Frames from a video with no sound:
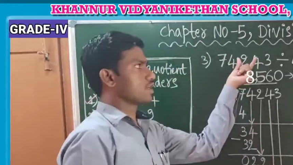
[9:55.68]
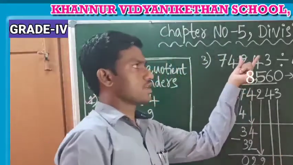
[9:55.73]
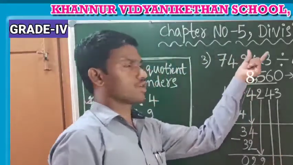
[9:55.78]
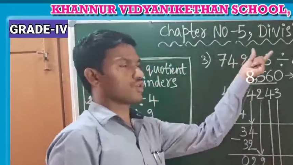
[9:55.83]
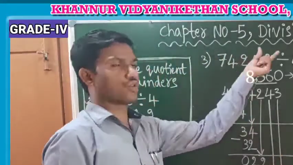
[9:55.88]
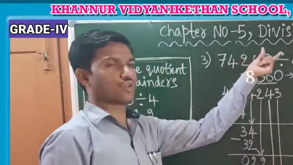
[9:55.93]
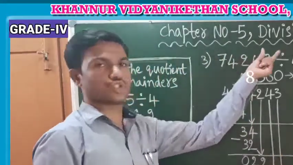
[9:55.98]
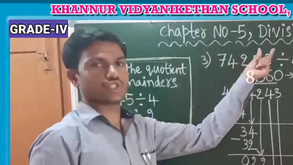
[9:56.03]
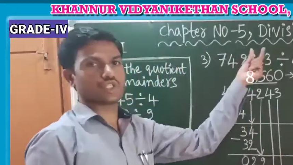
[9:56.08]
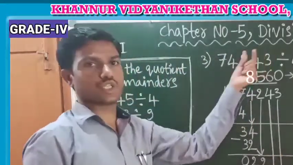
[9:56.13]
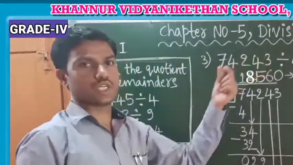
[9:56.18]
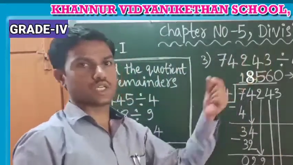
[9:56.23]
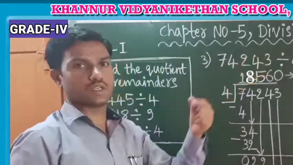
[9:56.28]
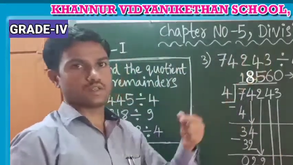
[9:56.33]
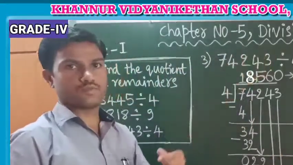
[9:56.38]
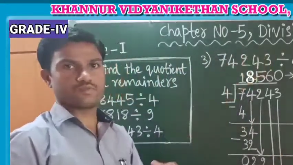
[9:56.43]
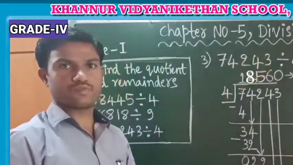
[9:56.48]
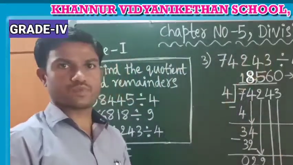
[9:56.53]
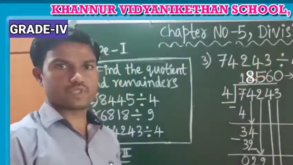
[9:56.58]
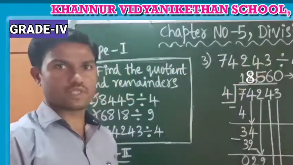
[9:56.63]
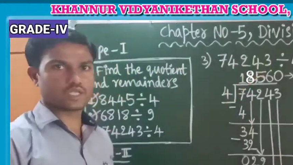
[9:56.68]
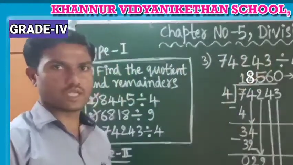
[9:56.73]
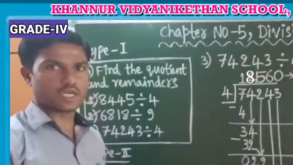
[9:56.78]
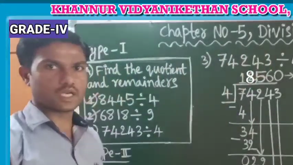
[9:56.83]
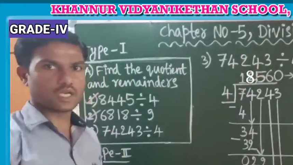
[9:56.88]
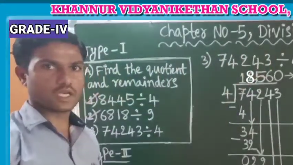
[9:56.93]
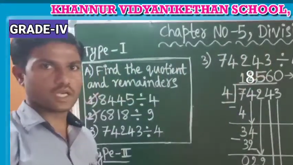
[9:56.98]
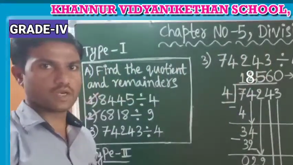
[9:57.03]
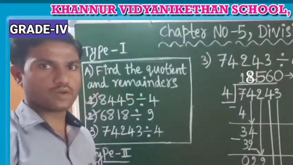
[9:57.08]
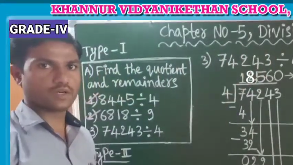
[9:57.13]
question.
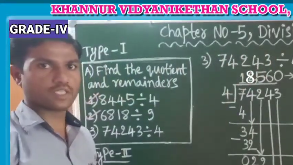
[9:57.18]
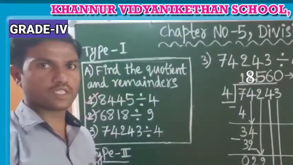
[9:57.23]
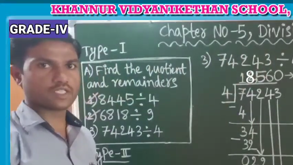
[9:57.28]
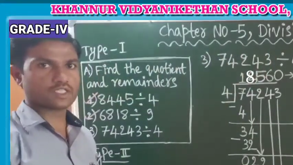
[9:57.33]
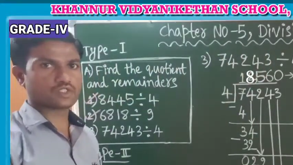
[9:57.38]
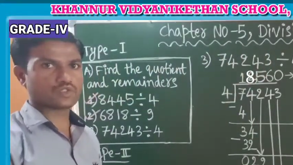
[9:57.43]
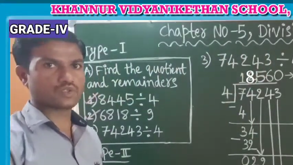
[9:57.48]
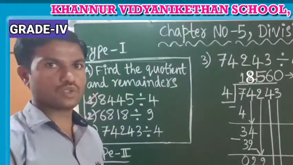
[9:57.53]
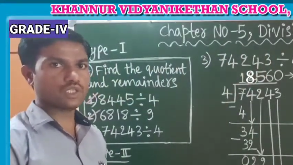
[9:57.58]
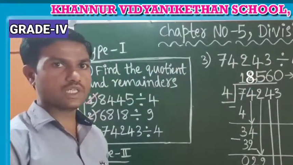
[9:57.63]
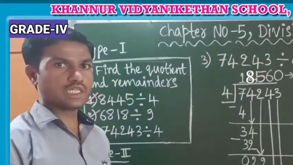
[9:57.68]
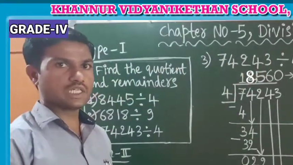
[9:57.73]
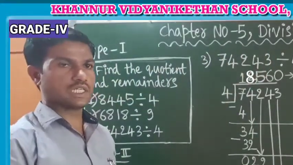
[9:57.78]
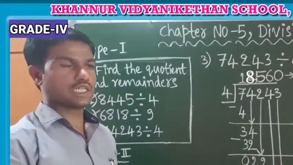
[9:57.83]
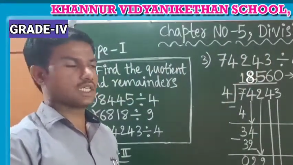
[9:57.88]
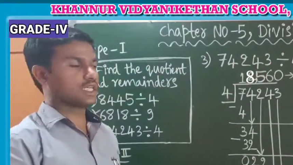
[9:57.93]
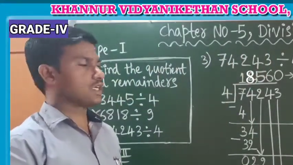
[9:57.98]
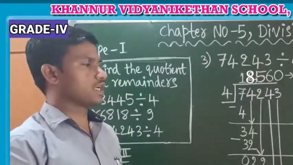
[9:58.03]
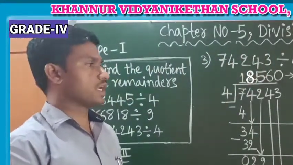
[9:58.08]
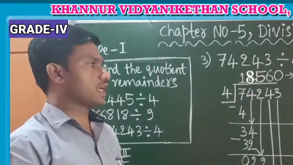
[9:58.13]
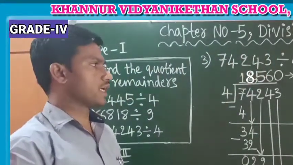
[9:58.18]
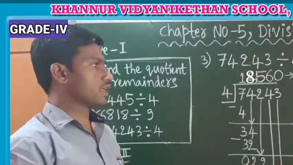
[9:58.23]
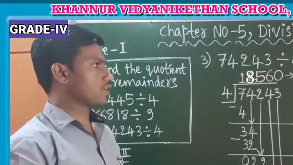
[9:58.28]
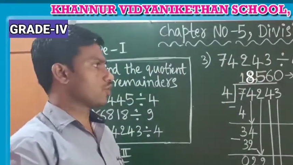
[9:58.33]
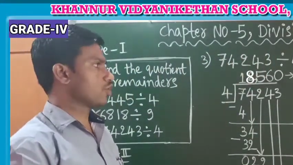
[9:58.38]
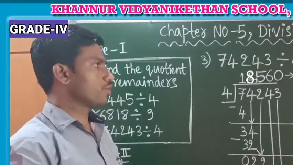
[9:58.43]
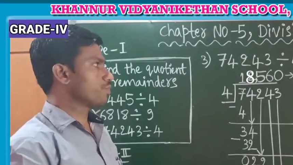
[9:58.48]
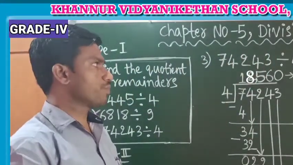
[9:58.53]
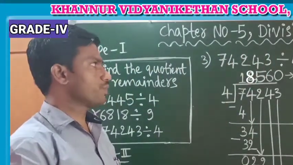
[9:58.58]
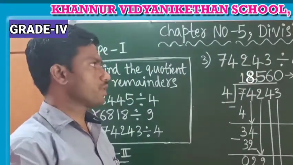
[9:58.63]
Have understood? I
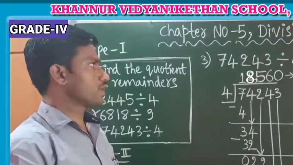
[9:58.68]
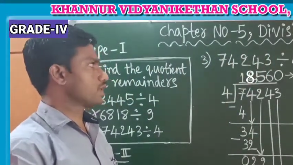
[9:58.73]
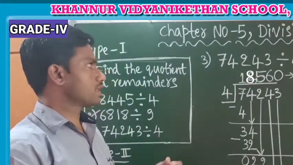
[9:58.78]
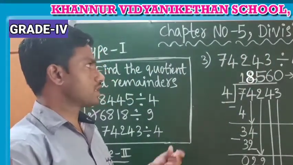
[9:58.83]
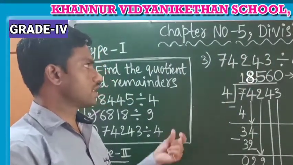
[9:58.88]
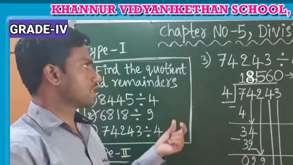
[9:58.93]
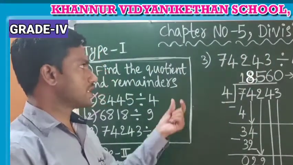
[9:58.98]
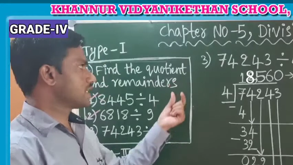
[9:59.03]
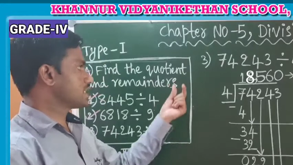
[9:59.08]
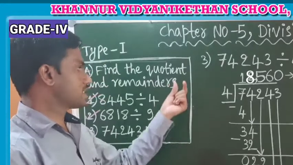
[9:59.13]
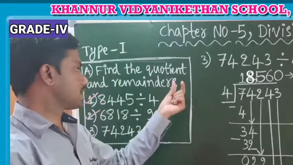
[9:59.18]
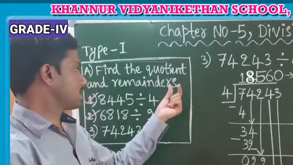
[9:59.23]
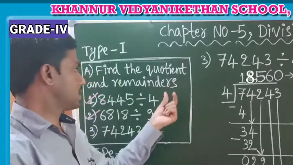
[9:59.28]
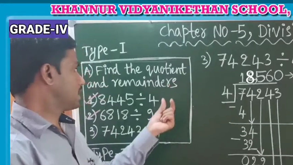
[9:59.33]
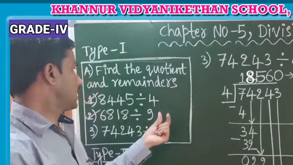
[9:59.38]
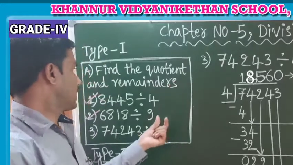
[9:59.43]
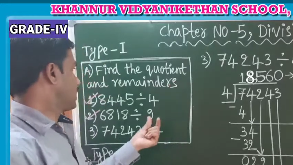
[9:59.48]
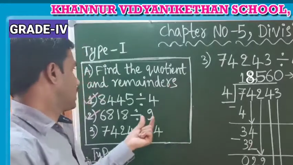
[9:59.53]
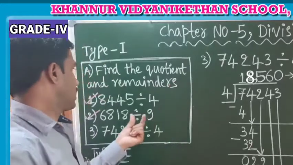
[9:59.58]
hope these